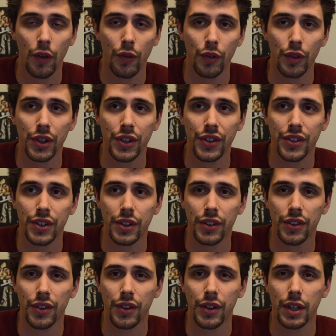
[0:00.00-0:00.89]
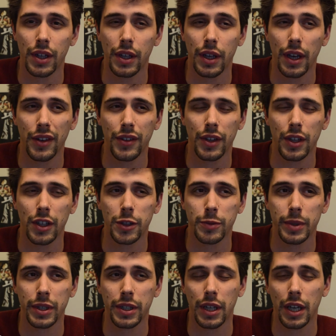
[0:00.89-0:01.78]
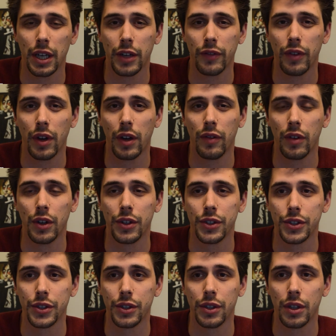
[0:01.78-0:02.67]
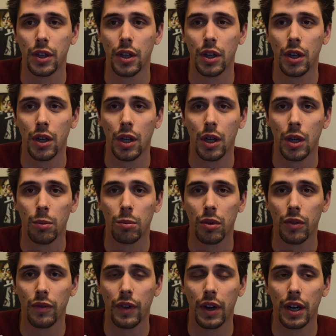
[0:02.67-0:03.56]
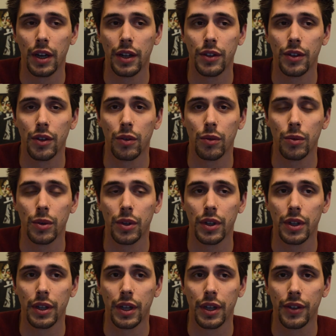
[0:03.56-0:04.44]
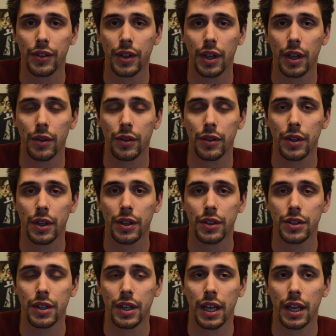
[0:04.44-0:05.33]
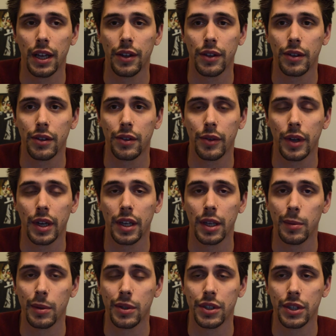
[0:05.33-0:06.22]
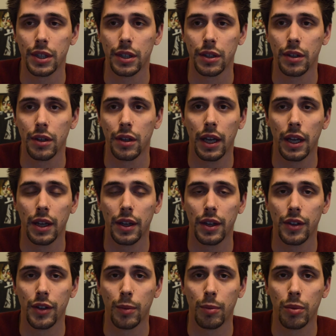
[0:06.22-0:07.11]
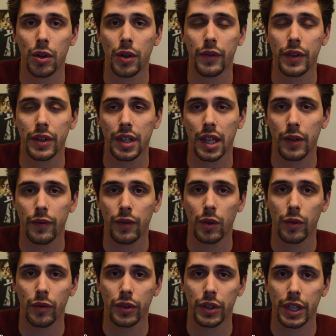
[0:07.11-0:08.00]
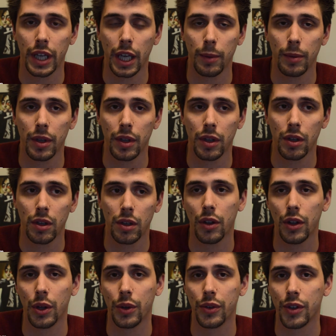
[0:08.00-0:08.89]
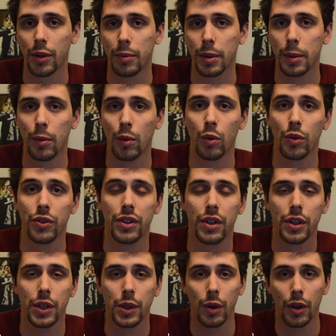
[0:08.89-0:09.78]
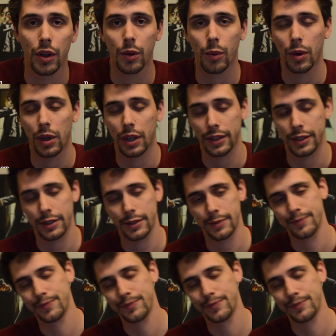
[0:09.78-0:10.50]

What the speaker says: For instance, the SHP 9500 provides a really nice soundstage and has great imaging and is a perfect headphone for gaming, although some people will tell you otherwise.